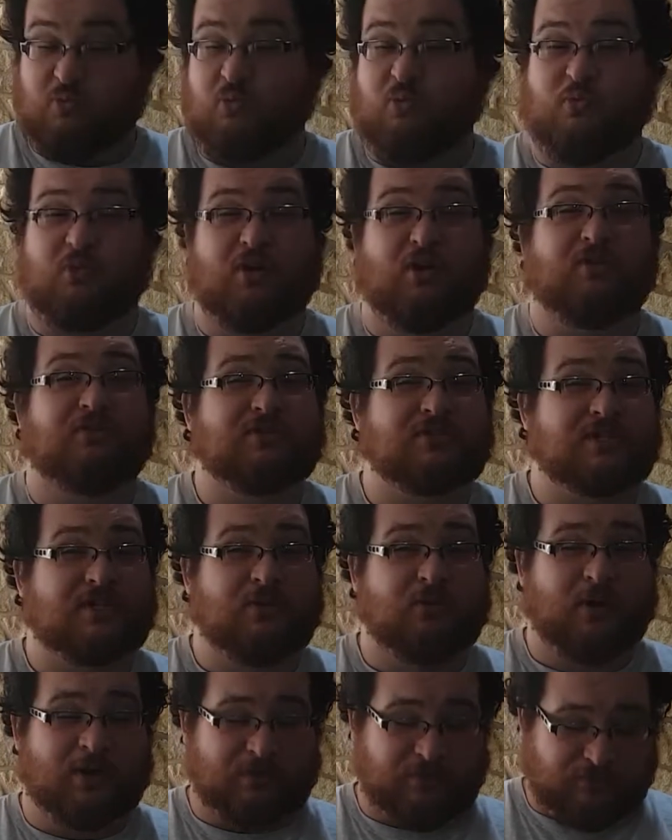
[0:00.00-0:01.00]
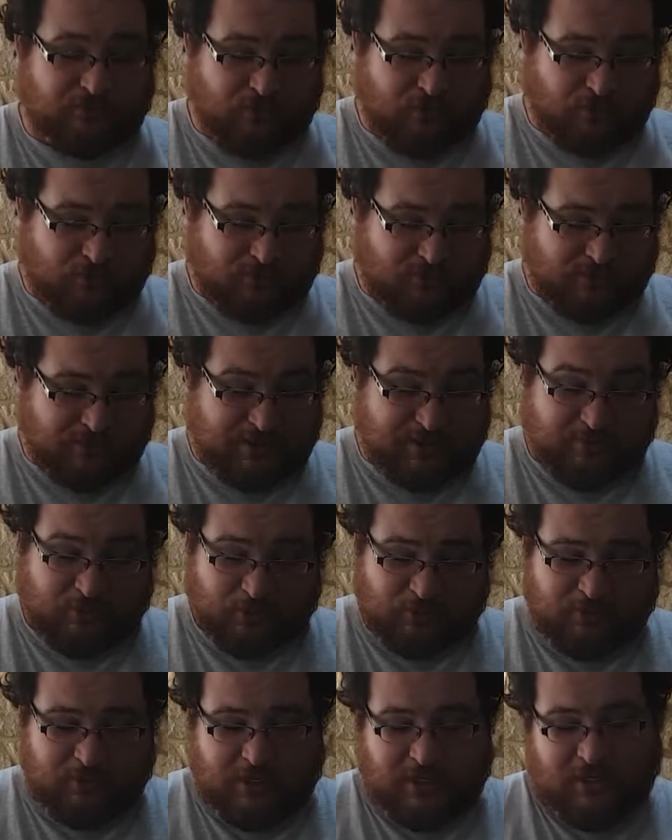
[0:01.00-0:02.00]
we obviously went for this model.
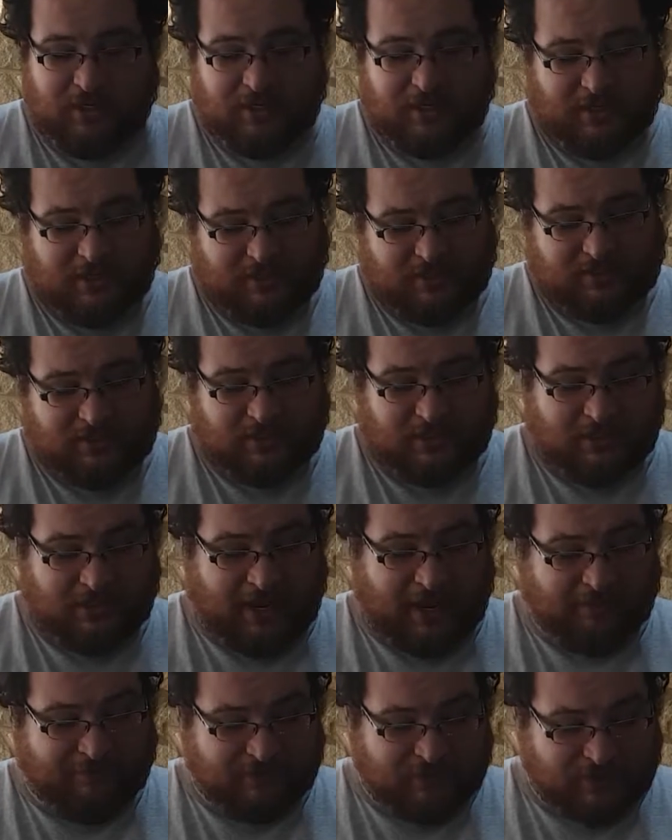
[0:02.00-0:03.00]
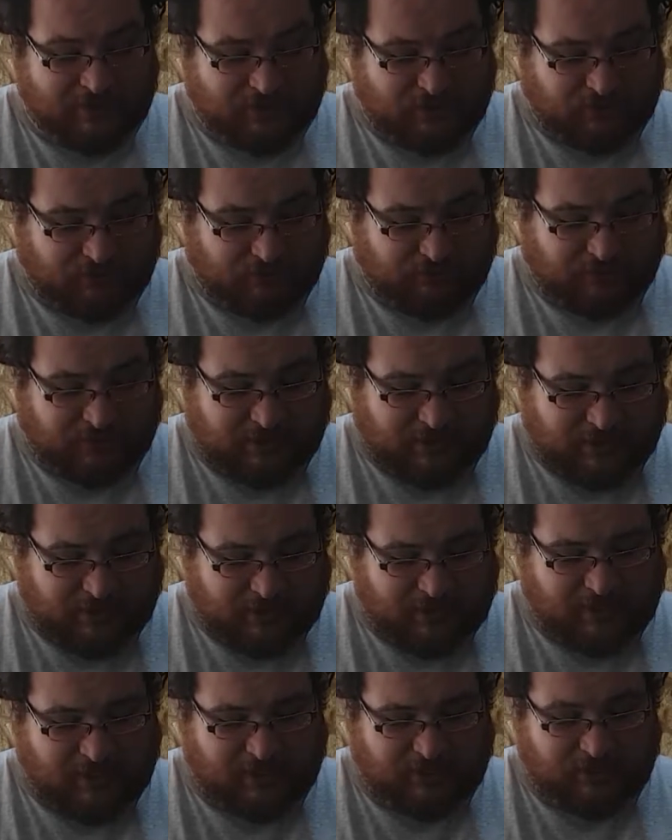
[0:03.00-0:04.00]
It advertises on the front here
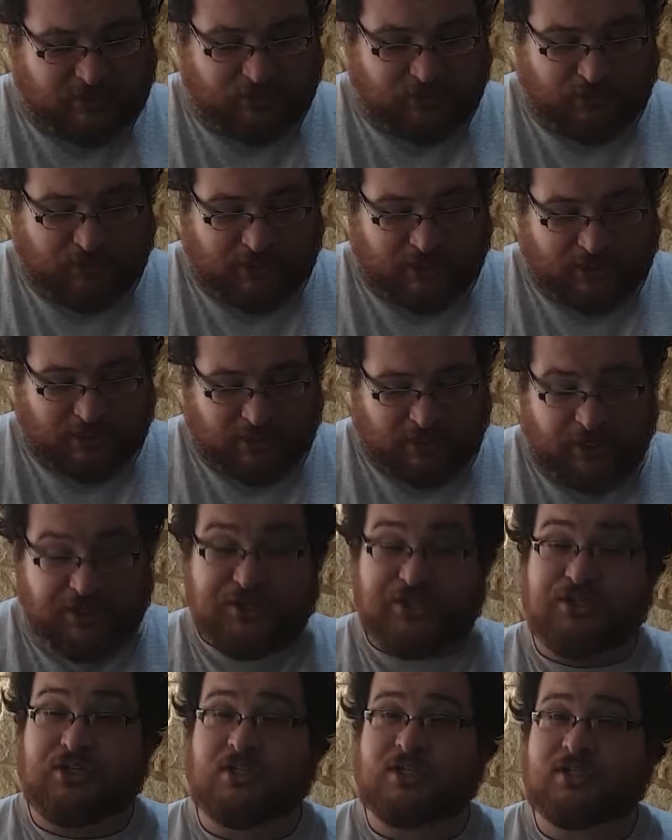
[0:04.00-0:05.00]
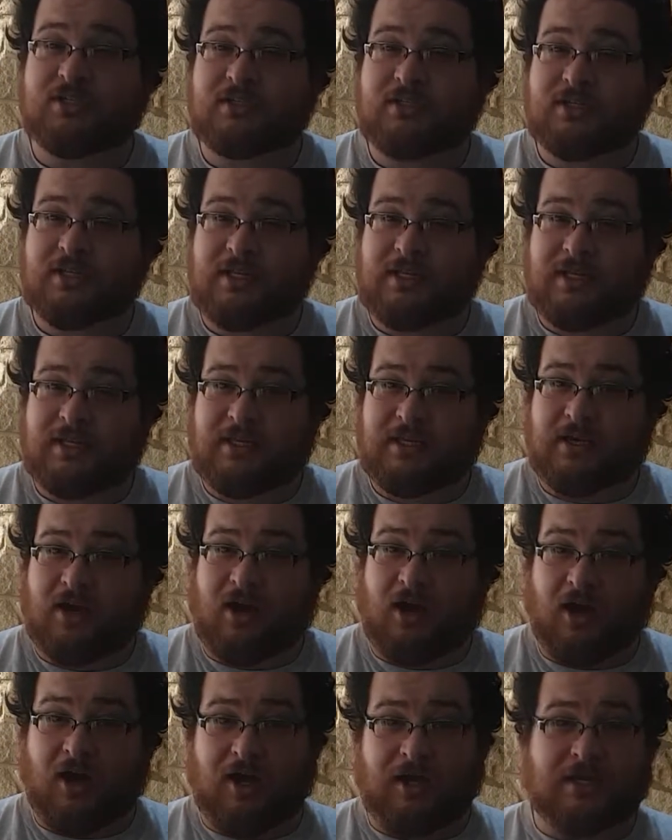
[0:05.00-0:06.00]
that you can adjust the
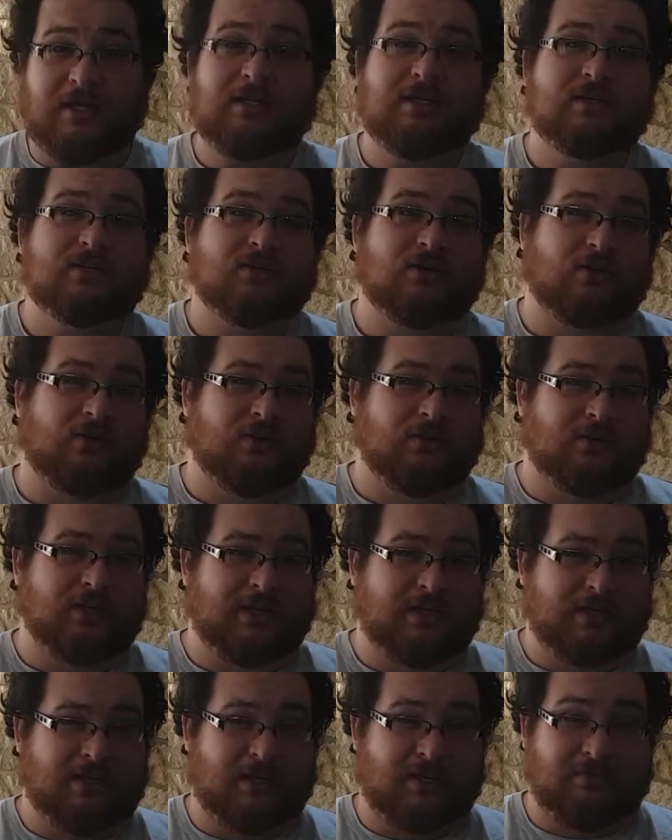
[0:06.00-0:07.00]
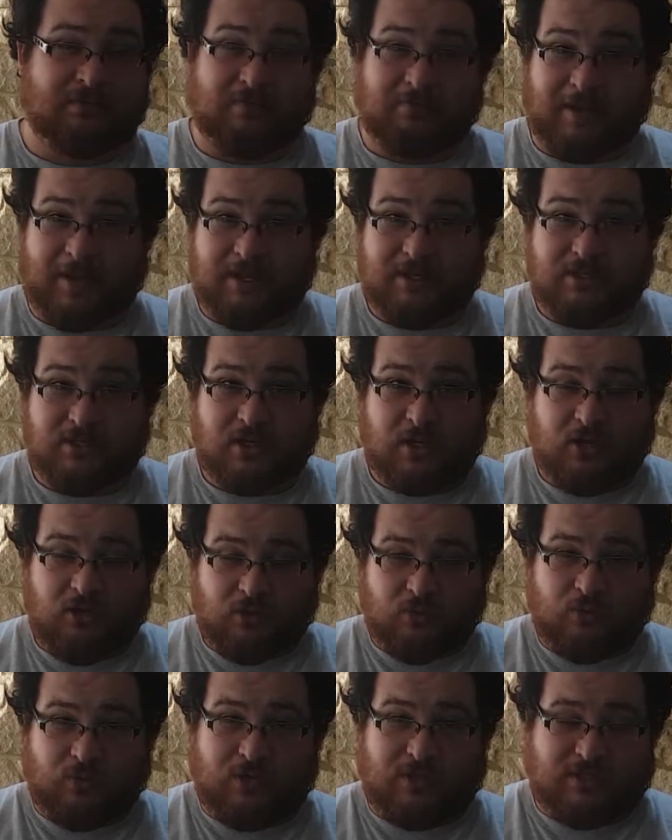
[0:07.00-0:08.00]
height on the thumb pads,
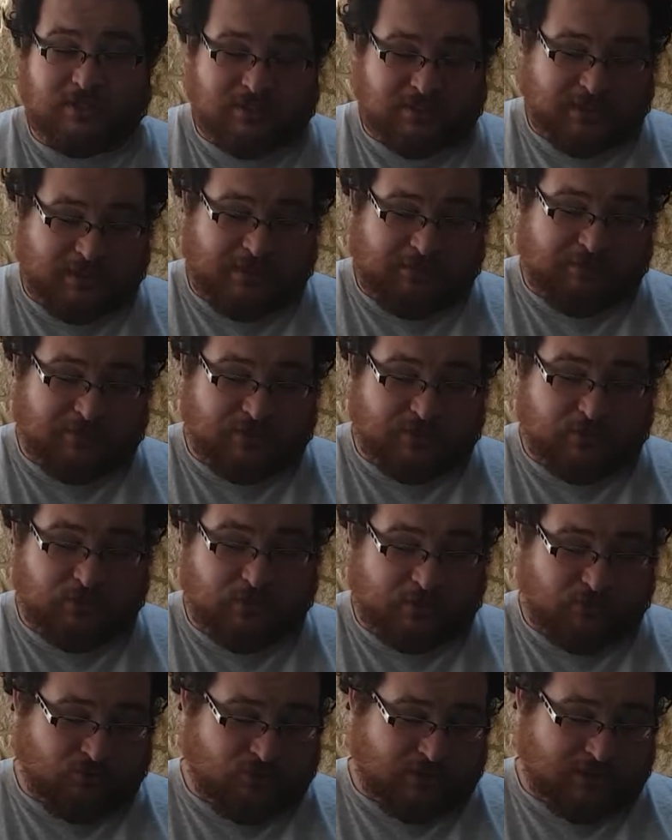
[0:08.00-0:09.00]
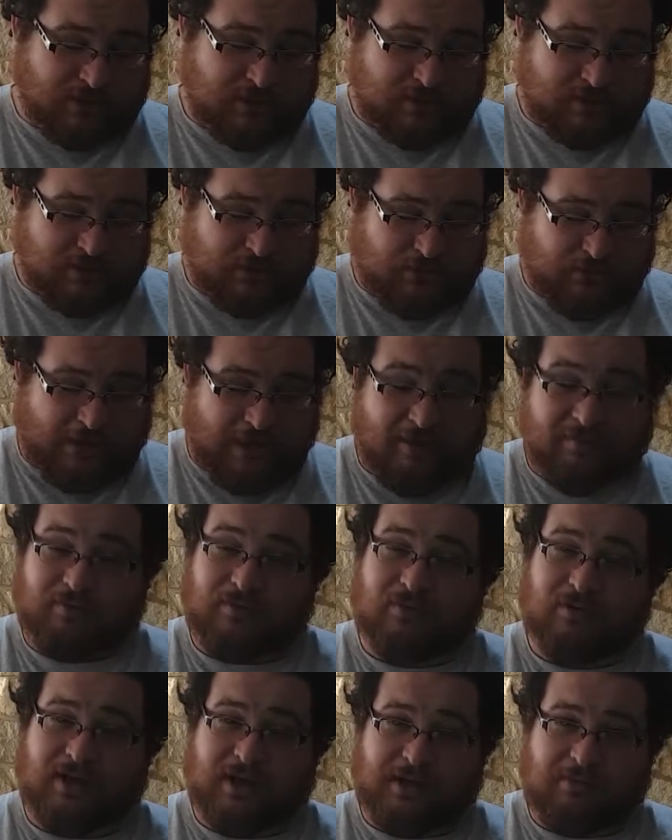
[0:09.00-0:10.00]
which is a feature we're interested to have a
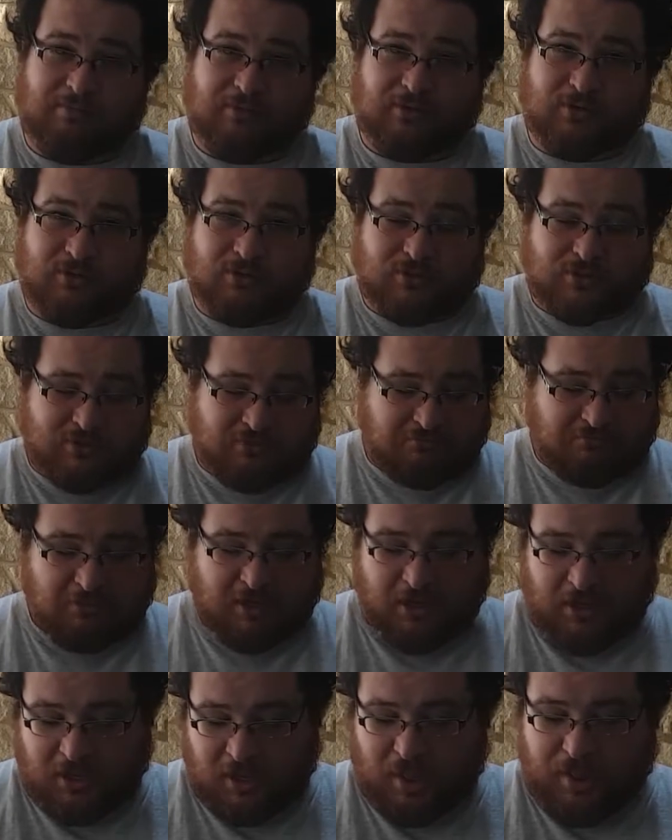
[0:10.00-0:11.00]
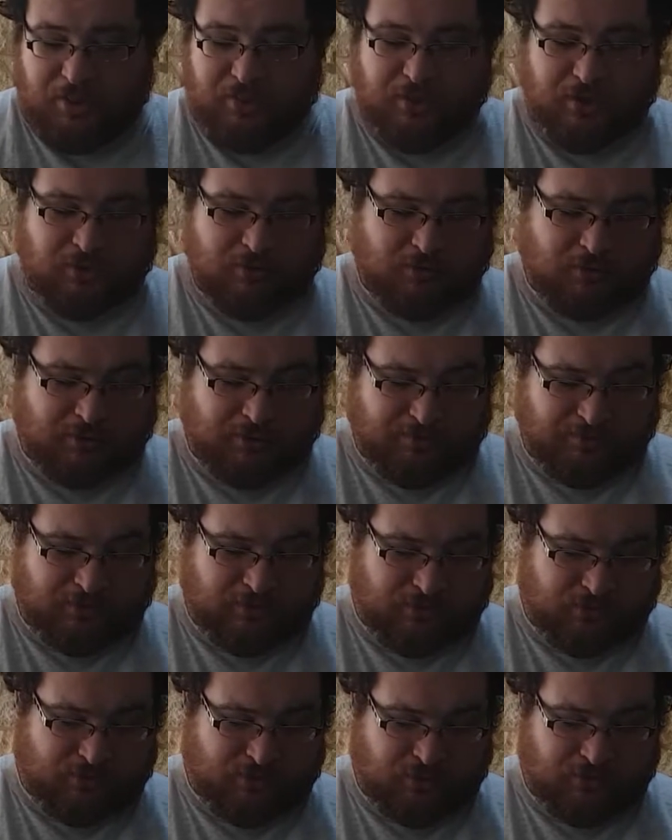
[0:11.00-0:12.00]
look at, because though on other
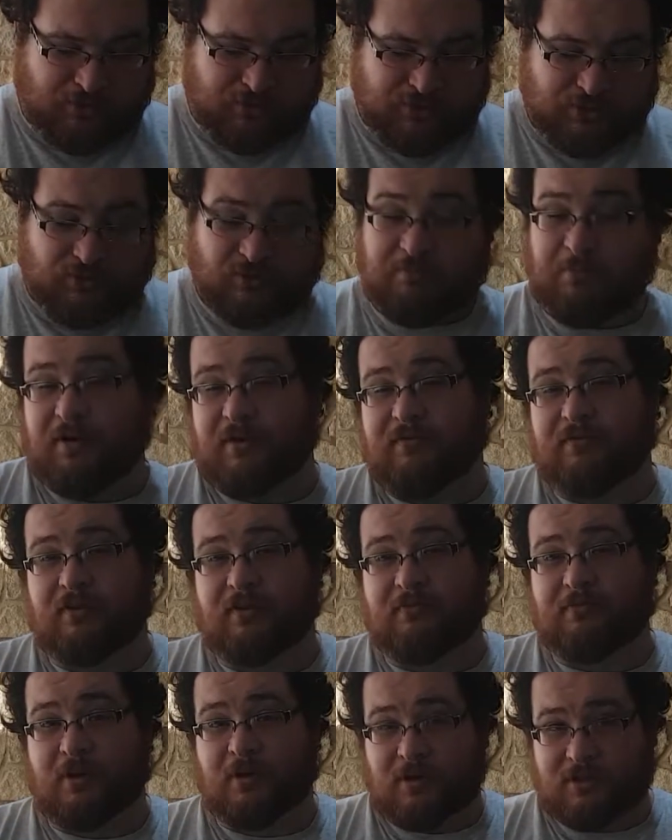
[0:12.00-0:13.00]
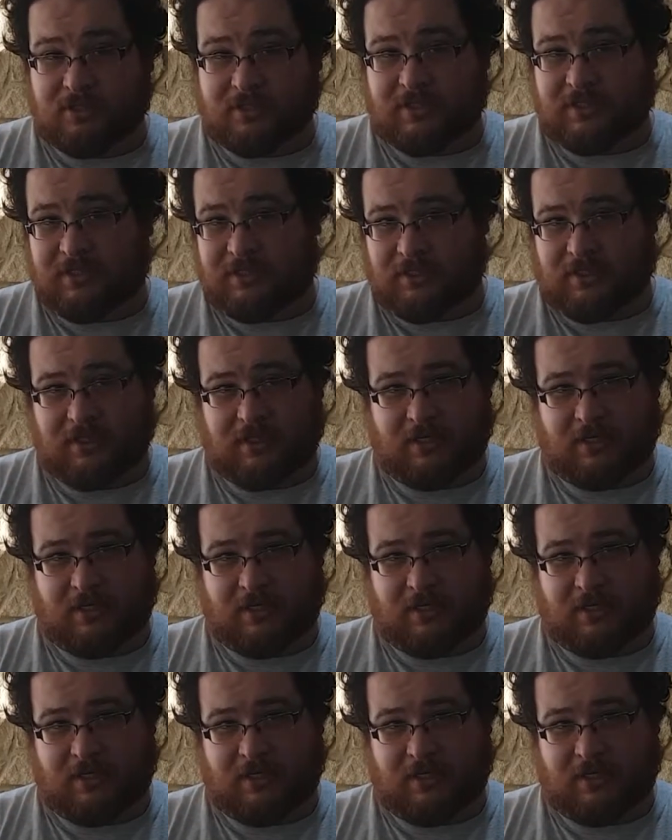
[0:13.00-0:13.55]
controllers you could buy third-party